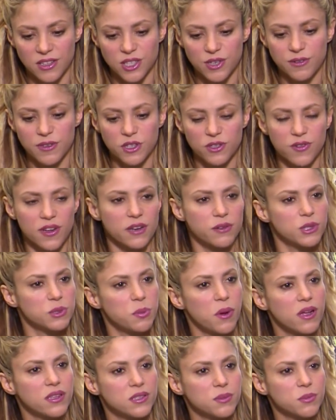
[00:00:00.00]
feels very
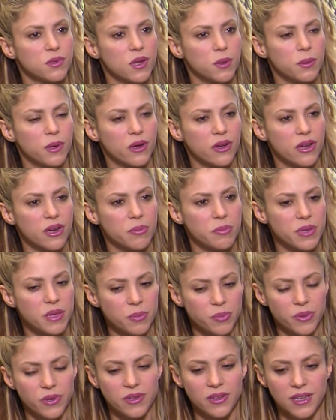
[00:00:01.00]
responsible about her
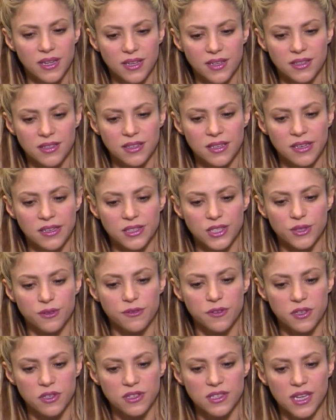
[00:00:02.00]
people, and she
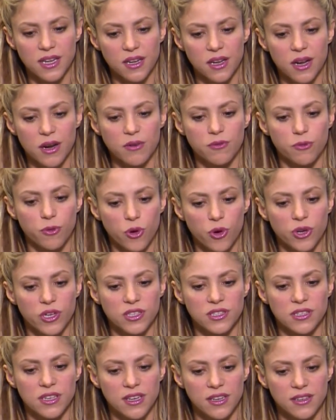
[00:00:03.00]
feels that her
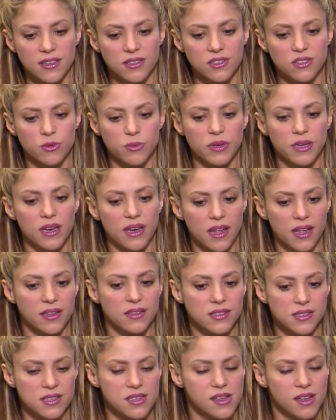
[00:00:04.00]
voice needs to be
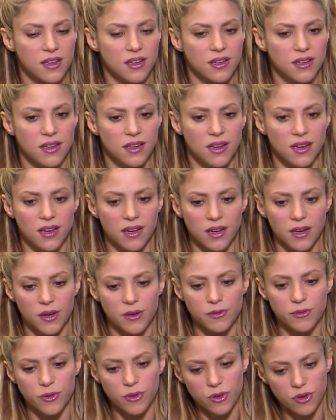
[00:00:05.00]
lent
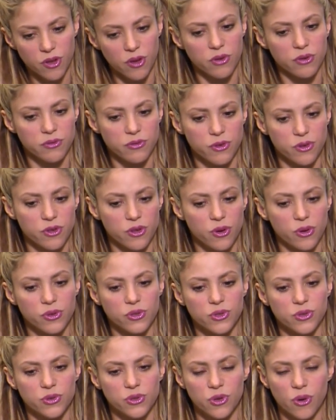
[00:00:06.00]
for
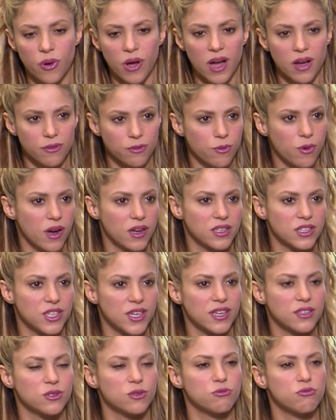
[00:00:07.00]
those who don't have one. She
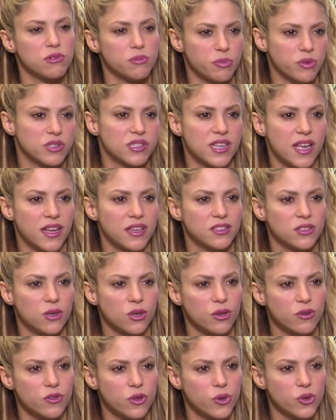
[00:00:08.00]
has to represent
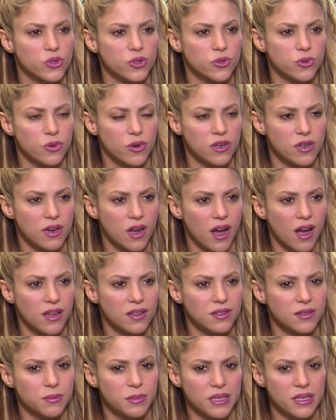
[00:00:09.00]
all of those who are not
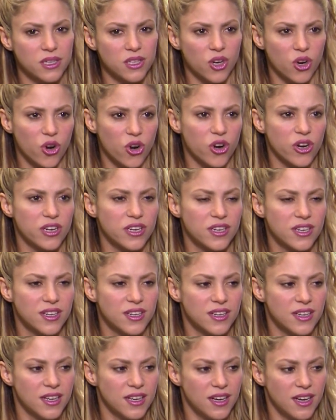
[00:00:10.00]
being heard.
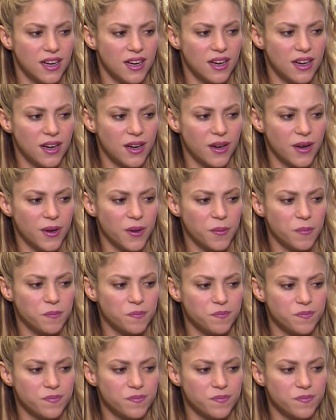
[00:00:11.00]
Um,